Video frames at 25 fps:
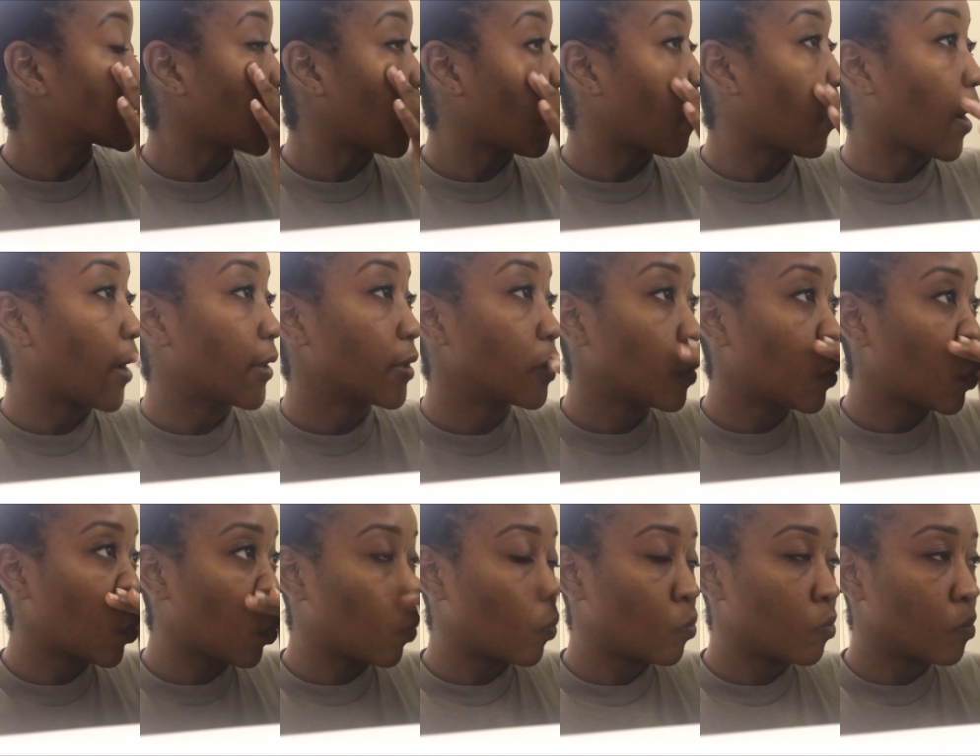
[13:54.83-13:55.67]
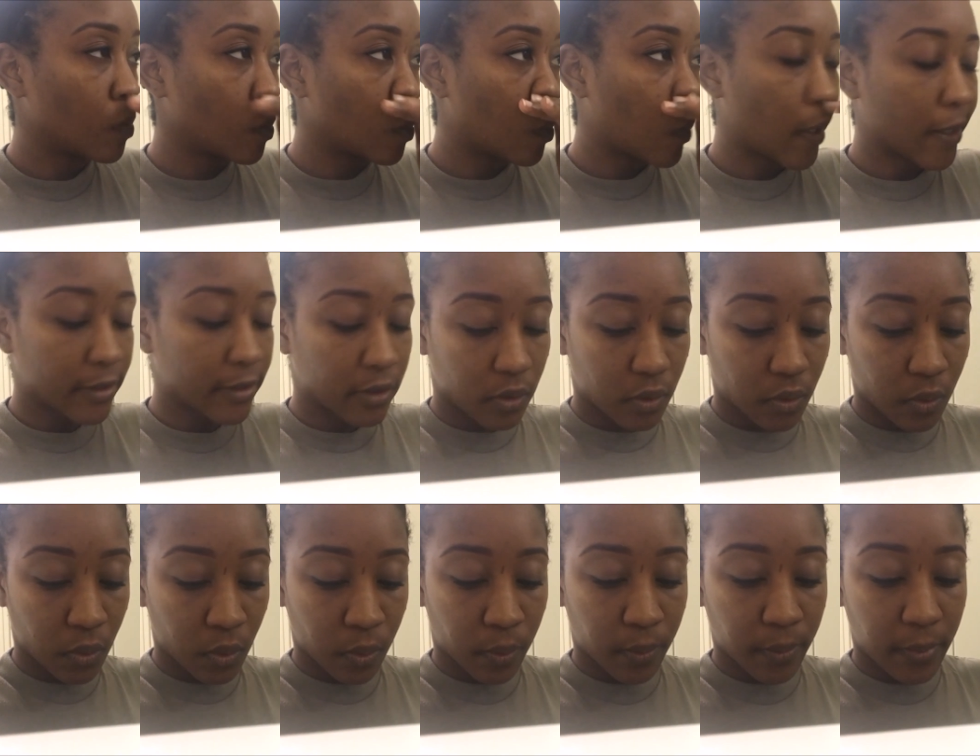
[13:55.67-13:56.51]
So while you
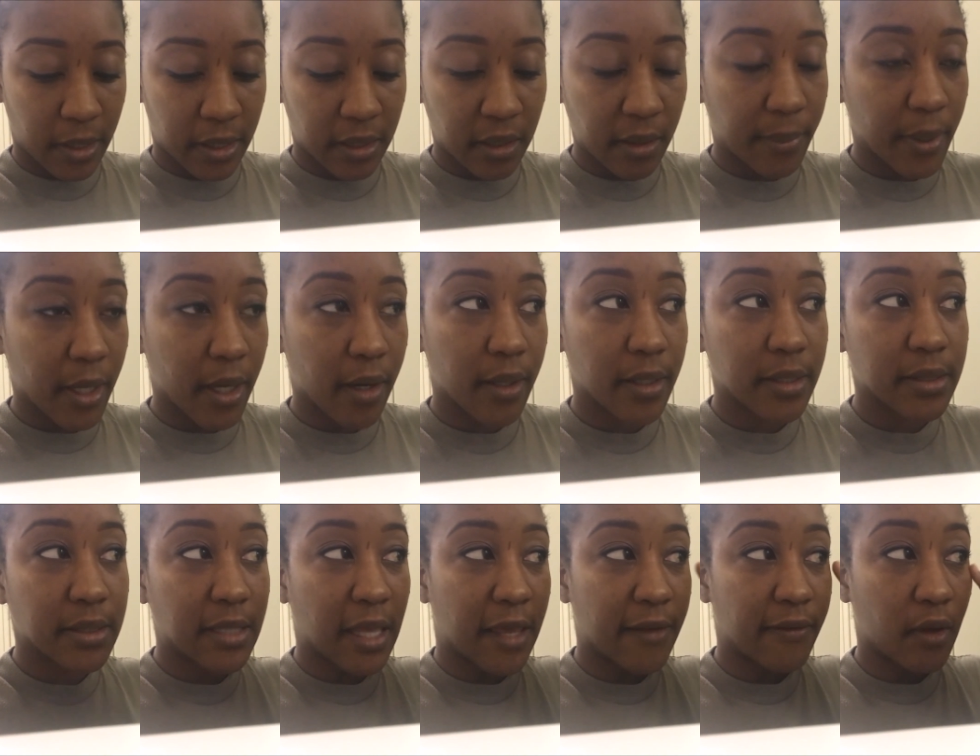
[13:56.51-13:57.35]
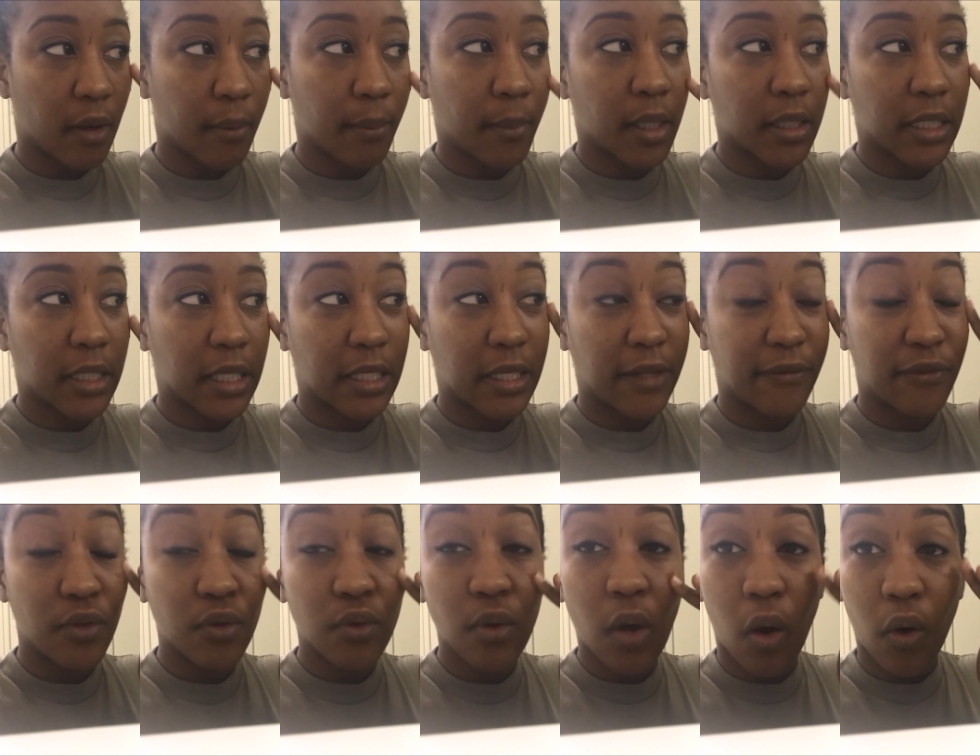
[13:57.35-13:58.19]
in the barracks, save your money. And
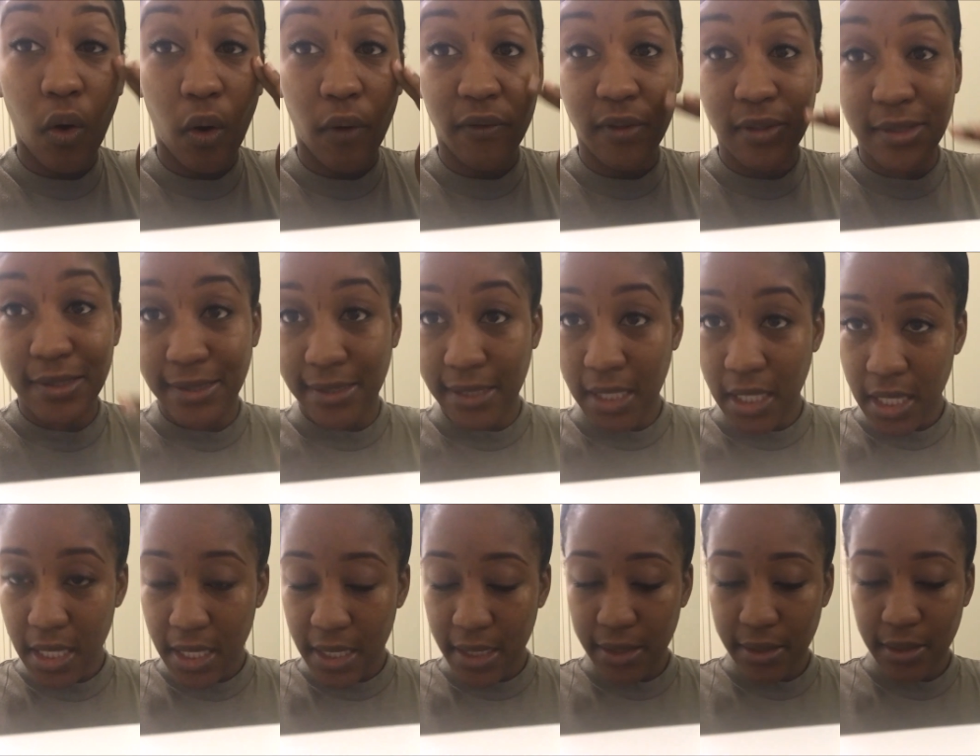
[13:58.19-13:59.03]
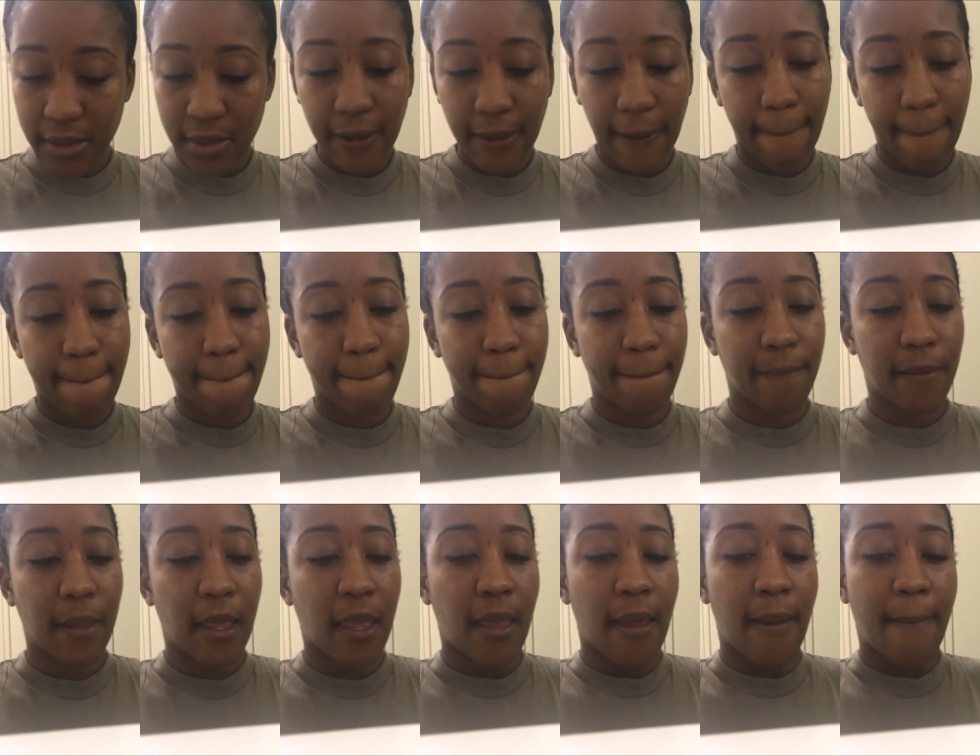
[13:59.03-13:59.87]
if you go overseas,
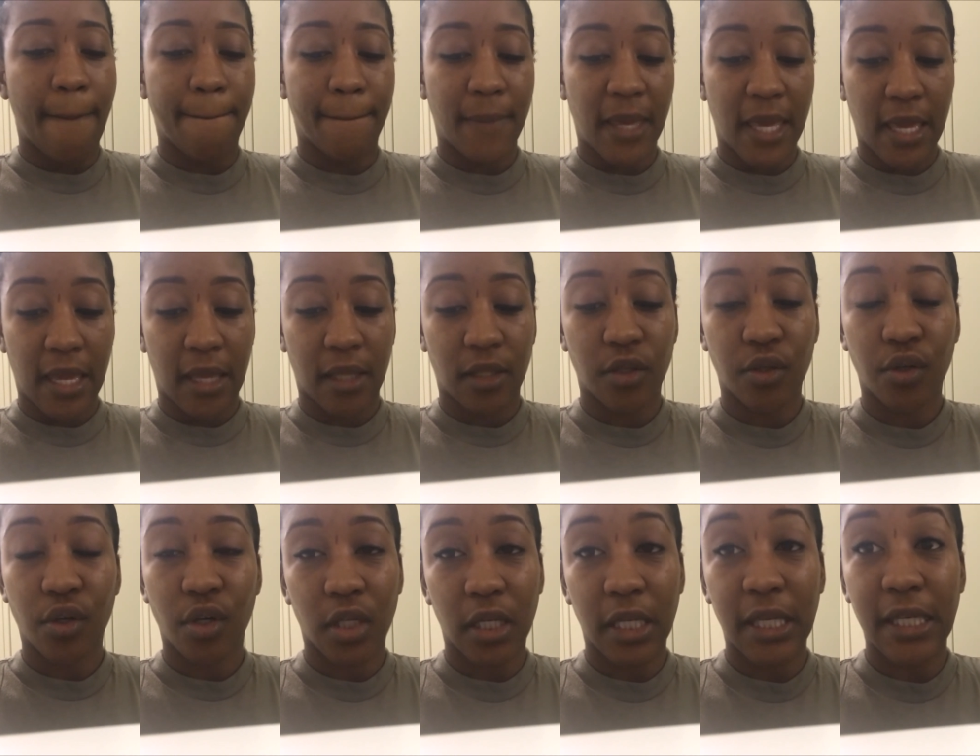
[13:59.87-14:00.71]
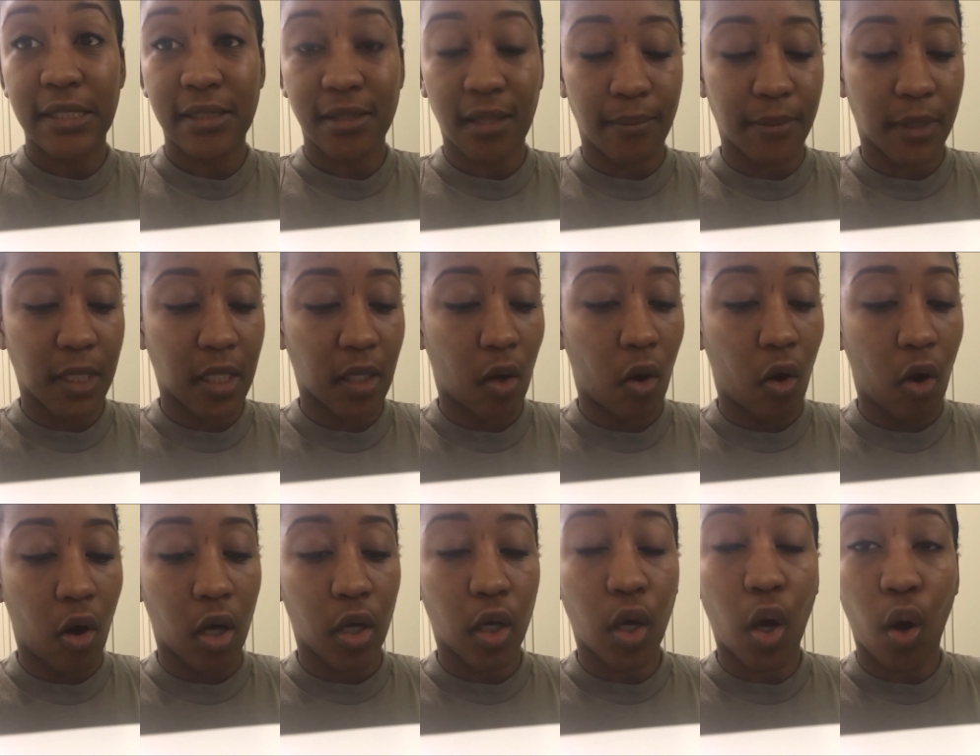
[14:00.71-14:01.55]
man, you're gonna get something
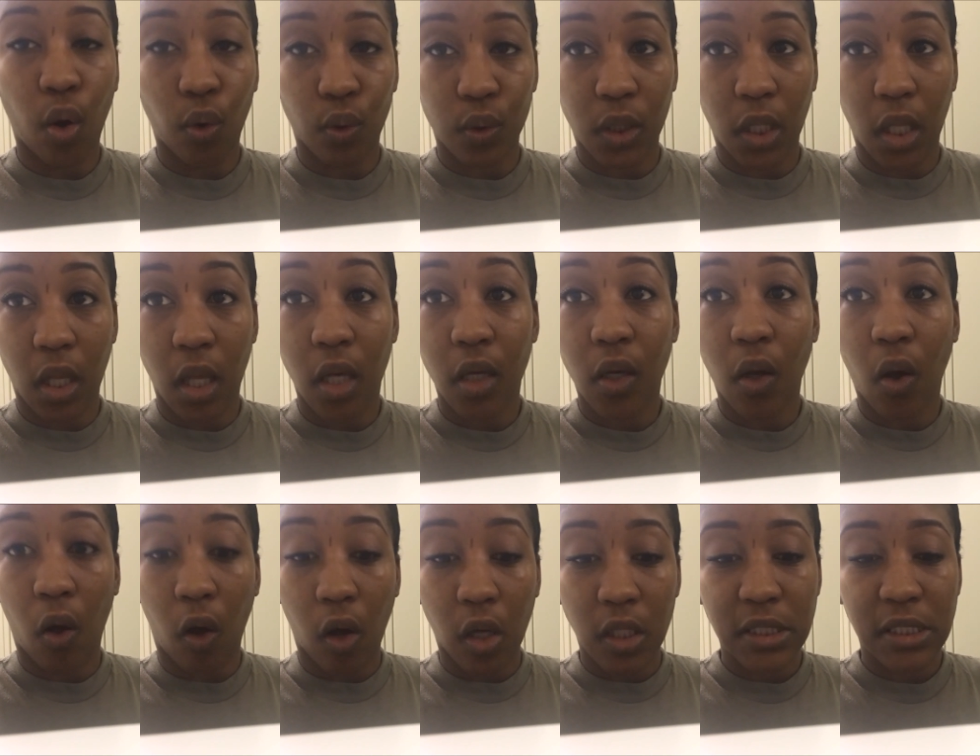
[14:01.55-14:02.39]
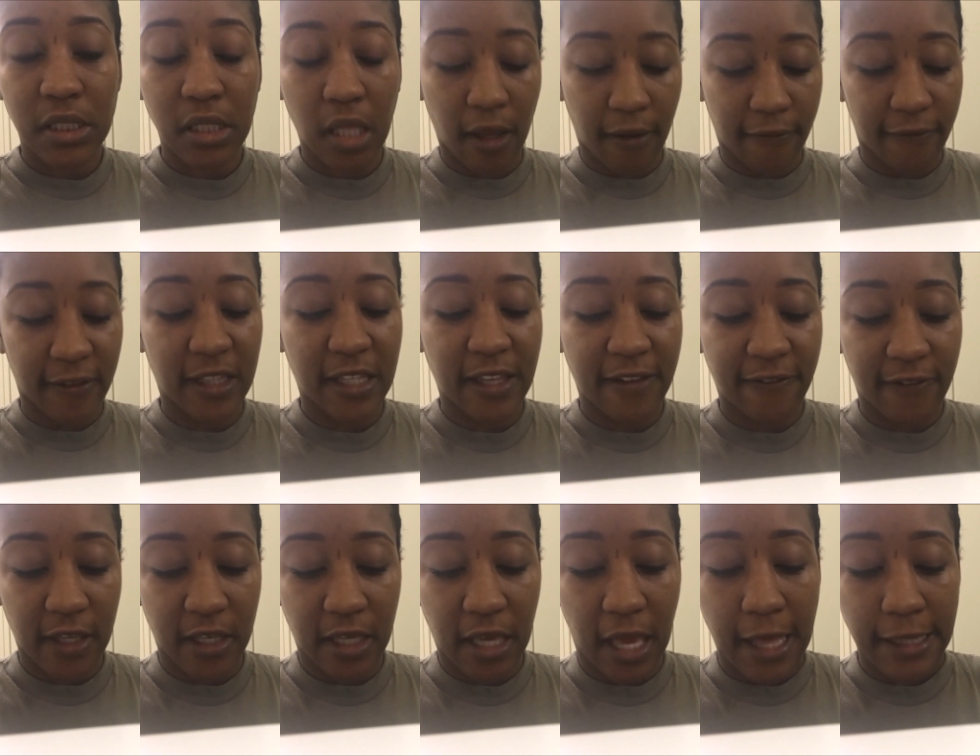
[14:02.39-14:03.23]
called COLA, cost of living